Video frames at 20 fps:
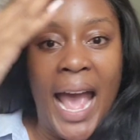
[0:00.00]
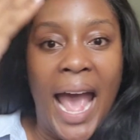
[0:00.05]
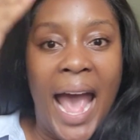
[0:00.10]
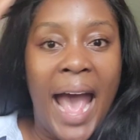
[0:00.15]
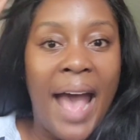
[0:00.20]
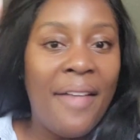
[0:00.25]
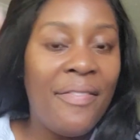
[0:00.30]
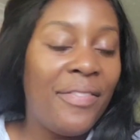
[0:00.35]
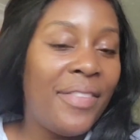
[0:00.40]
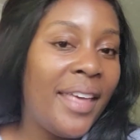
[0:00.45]

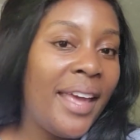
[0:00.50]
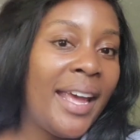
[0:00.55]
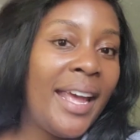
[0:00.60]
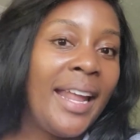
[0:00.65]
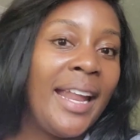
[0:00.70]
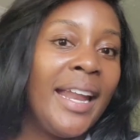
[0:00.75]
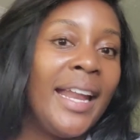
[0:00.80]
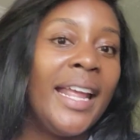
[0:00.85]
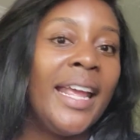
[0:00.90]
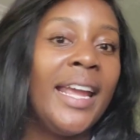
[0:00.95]
And
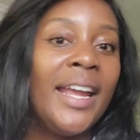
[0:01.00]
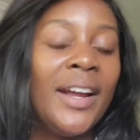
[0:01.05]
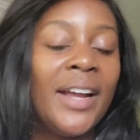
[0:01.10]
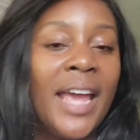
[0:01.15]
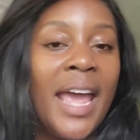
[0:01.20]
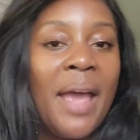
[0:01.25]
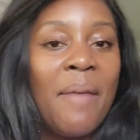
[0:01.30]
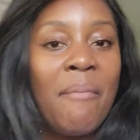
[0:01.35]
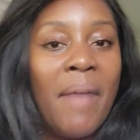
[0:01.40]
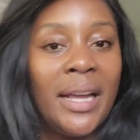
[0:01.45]
then here
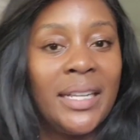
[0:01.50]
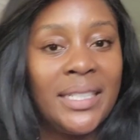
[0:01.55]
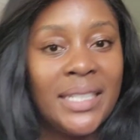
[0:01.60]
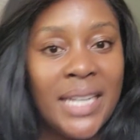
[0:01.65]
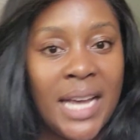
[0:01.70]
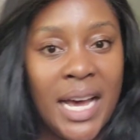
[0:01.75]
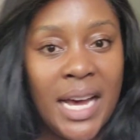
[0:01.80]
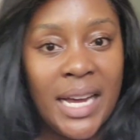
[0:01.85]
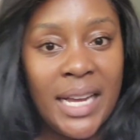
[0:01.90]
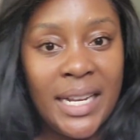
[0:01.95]
came my
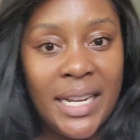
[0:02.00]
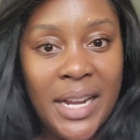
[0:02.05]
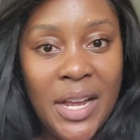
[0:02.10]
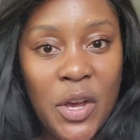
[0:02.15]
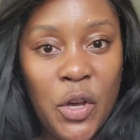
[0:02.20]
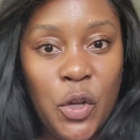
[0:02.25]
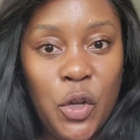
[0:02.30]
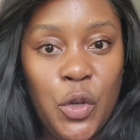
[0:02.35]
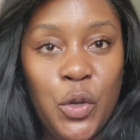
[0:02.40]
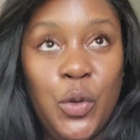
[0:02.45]
son
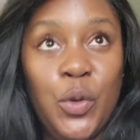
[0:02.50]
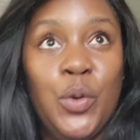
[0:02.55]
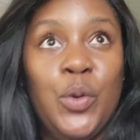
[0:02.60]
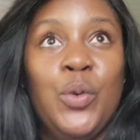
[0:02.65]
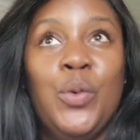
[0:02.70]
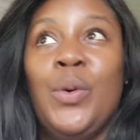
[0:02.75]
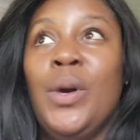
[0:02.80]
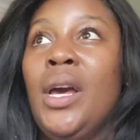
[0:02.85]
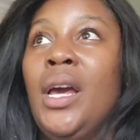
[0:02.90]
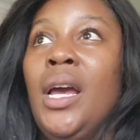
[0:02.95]

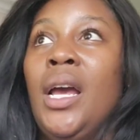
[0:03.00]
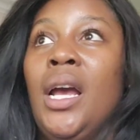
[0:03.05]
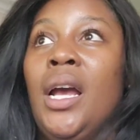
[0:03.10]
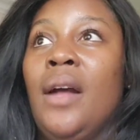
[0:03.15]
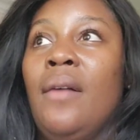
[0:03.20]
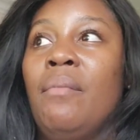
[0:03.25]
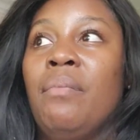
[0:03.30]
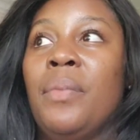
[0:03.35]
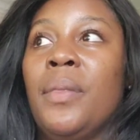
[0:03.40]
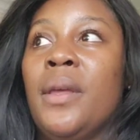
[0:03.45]
who,
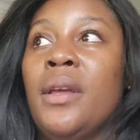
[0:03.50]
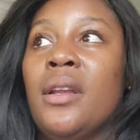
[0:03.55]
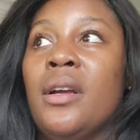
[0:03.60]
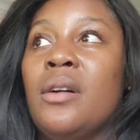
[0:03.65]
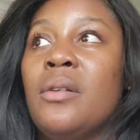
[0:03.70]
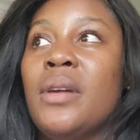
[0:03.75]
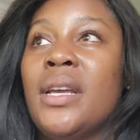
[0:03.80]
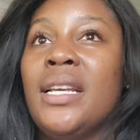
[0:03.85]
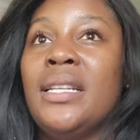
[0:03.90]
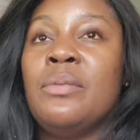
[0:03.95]

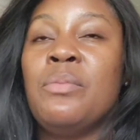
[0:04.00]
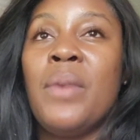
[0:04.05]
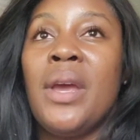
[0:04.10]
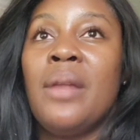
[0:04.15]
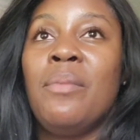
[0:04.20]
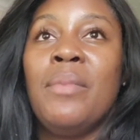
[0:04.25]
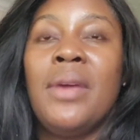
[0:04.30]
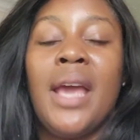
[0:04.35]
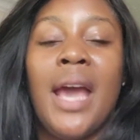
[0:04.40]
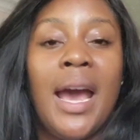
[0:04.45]
he's
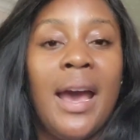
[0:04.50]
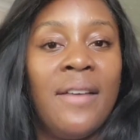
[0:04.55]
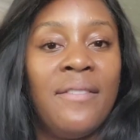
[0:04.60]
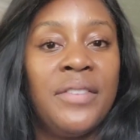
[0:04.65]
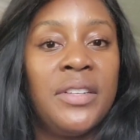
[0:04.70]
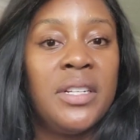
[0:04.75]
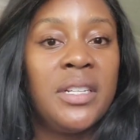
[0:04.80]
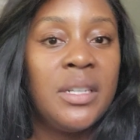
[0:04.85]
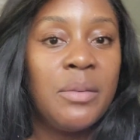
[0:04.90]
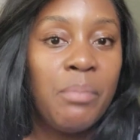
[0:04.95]
made me have
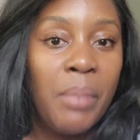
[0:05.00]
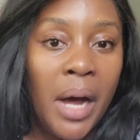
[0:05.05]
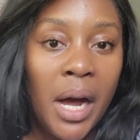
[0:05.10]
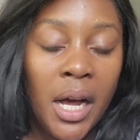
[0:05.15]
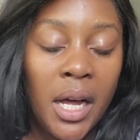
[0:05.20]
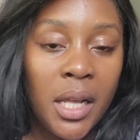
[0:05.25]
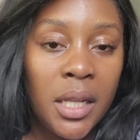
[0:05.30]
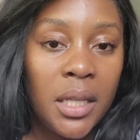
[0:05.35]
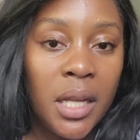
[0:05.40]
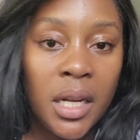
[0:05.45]
to
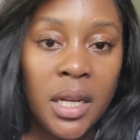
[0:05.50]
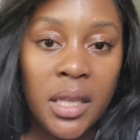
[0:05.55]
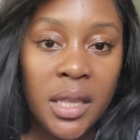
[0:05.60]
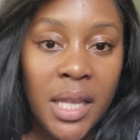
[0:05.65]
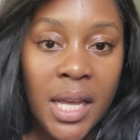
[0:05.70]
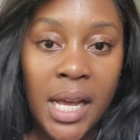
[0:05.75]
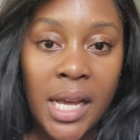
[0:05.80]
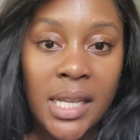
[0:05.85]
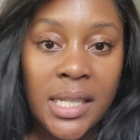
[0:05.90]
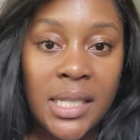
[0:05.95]
debunk a lot of
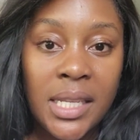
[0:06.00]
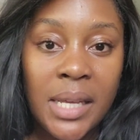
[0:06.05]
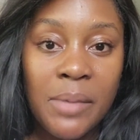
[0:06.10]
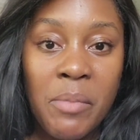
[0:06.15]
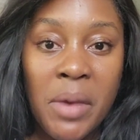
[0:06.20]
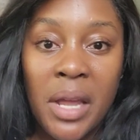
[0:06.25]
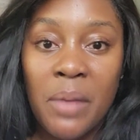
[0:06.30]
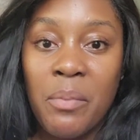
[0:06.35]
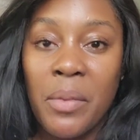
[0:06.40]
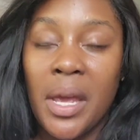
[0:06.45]
things. He
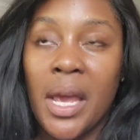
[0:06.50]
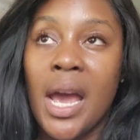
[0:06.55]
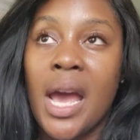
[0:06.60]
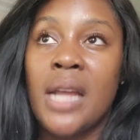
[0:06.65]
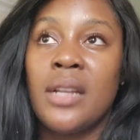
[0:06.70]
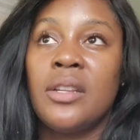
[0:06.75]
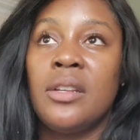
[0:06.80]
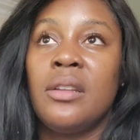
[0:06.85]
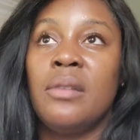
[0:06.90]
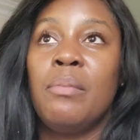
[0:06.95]
made me
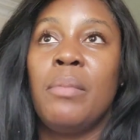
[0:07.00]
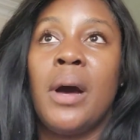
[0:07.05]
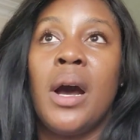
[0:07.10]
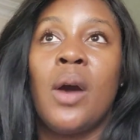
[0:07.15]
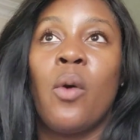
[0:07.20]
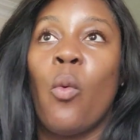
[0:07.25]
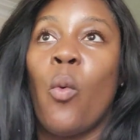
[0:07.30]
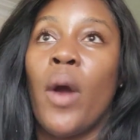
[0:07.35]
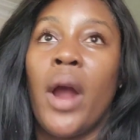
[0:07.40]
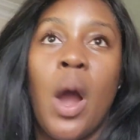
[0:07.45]
have to
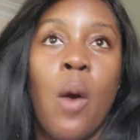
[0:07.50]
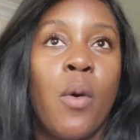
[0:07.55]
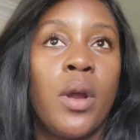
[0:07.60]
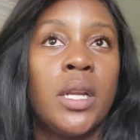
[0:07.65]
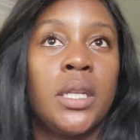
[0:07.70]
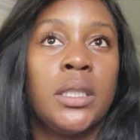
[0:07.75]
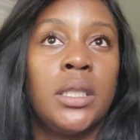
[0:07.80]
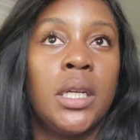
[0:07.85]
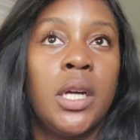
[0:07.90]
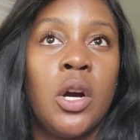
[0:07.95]
debunk where I
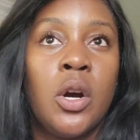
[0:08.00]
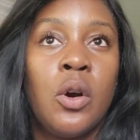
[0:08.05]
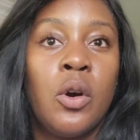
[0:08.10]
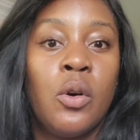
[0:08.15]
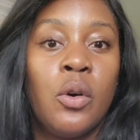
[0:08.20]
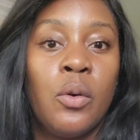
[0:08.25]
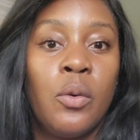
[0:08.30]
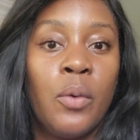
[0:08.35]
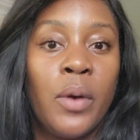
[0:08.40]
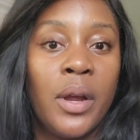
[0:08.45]
wanted to
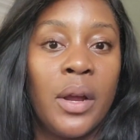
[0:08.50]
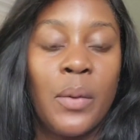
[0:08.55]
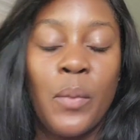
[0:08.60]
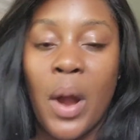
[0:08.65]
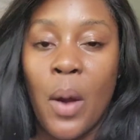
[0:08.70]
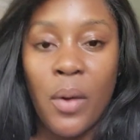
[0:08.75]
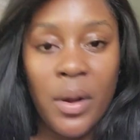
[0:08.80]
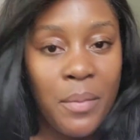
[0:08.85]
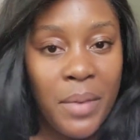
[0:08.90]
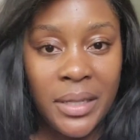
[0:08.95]
go, where I
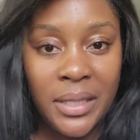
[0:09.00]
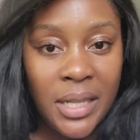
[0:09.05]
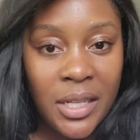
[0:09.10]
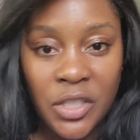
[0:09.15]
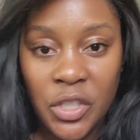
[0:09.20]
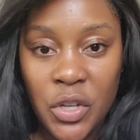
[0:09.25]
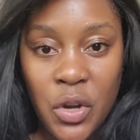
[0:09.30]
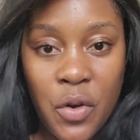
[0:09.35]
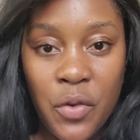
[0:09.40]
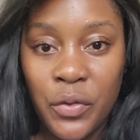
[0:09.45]
wanted my son
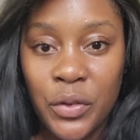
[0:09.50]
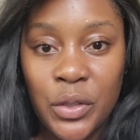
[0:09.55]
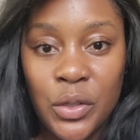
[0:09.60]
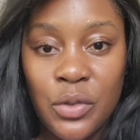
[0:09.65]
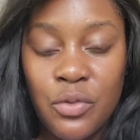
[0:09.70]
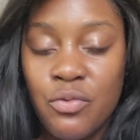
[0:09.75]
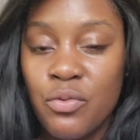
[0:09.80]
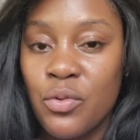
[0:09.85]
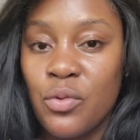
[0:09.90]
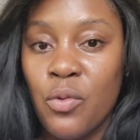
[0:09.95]
to go for
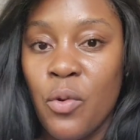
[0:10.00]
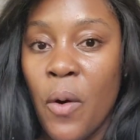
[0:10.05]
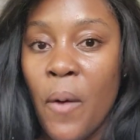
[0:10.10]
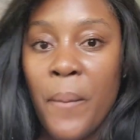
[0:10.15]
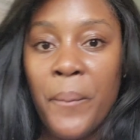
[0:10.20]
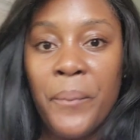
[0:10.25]
school,